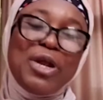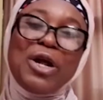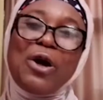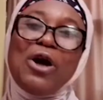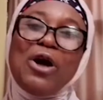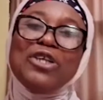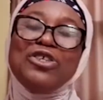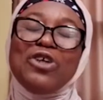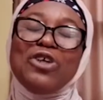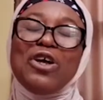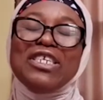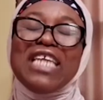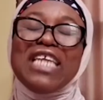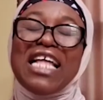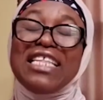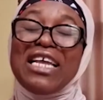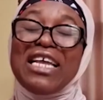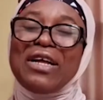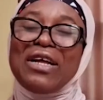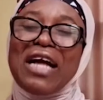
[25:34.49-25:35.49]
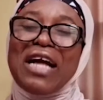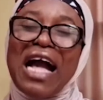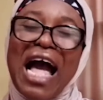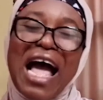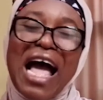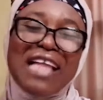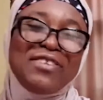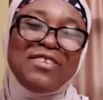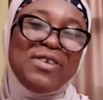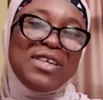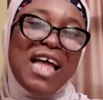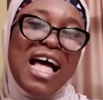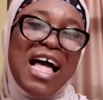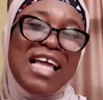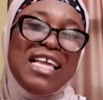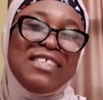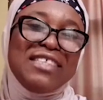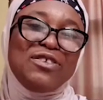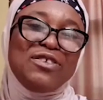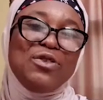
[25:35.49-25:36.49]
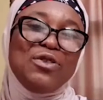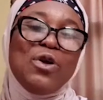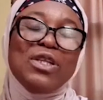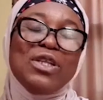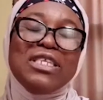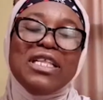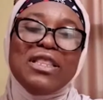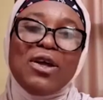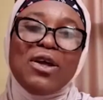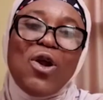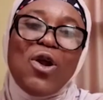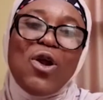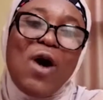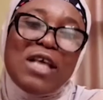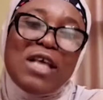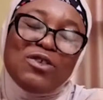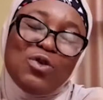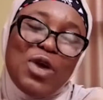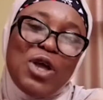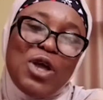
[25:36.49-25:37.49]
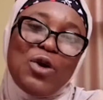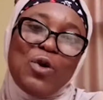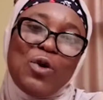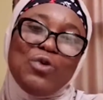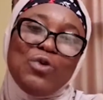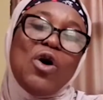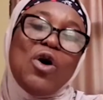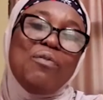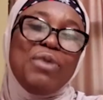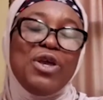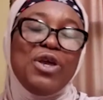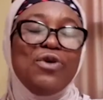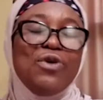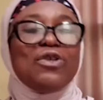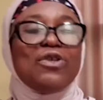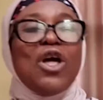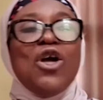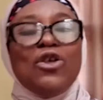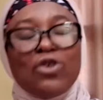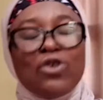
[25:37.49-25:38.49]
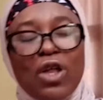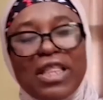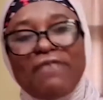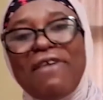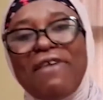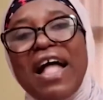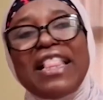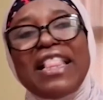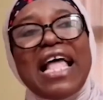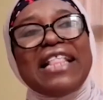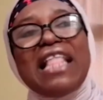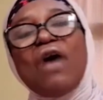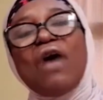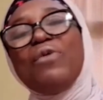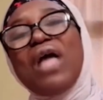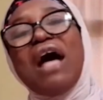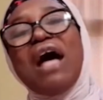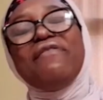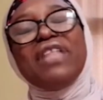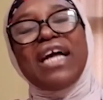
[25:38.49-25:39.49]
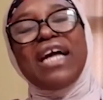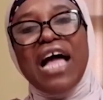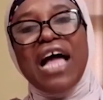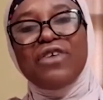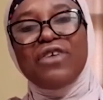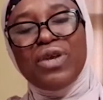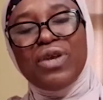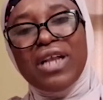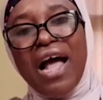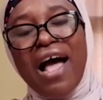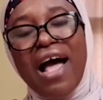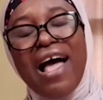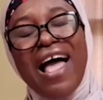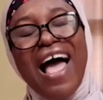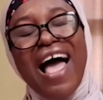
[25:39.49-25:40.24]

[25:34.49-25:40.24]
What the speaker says: Court judged that the card reader is not in the law, and so it could not be used. So the fact that now we have the card reader